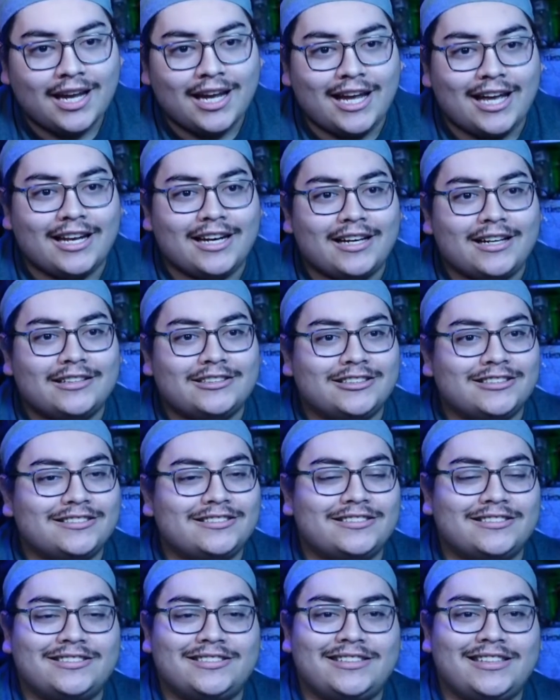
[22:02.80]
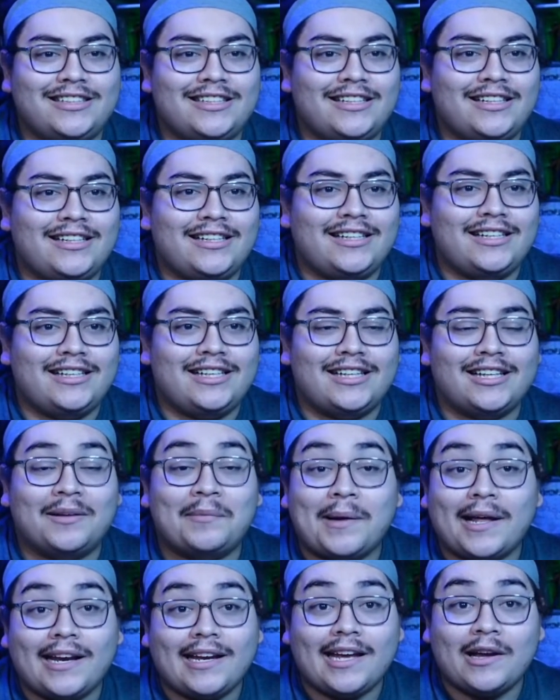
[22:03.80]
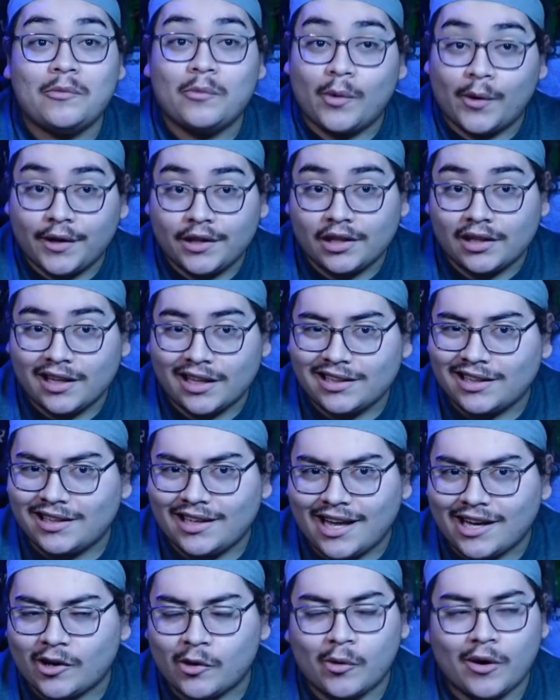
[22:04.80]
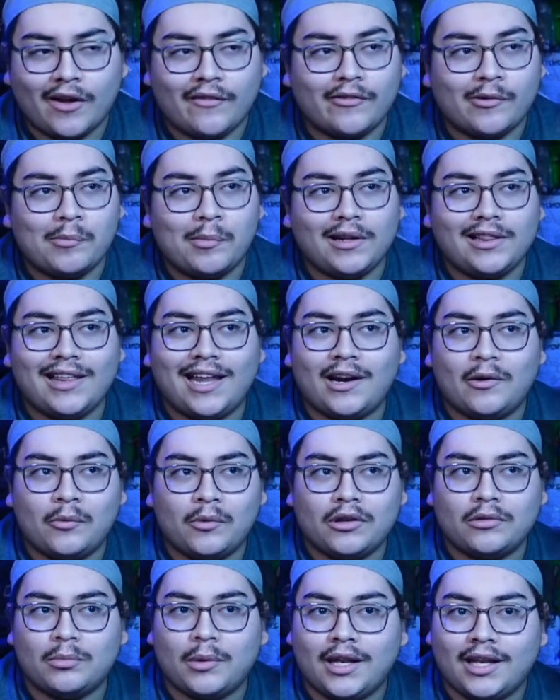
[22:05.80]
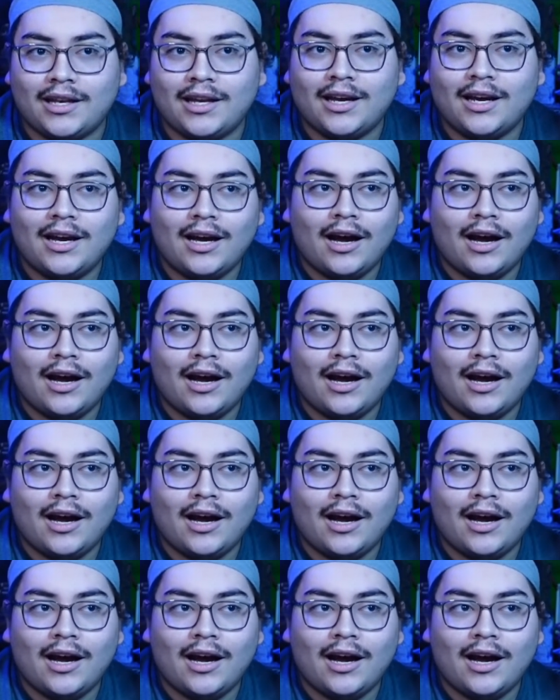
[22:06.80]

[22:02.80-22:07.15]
And just to see, he ended up getting hit once in like the leg or whatever, but then it was when